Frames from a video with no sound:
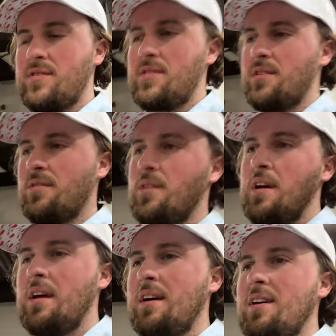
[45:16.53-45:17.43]
So
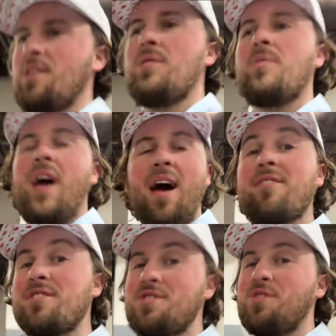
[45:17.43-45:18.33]
we
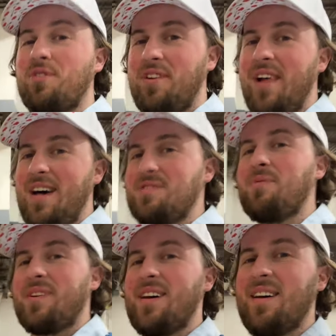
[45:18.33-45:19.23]
haven't sold the last
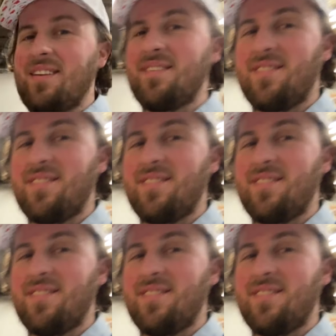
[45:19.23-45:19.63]
one yet.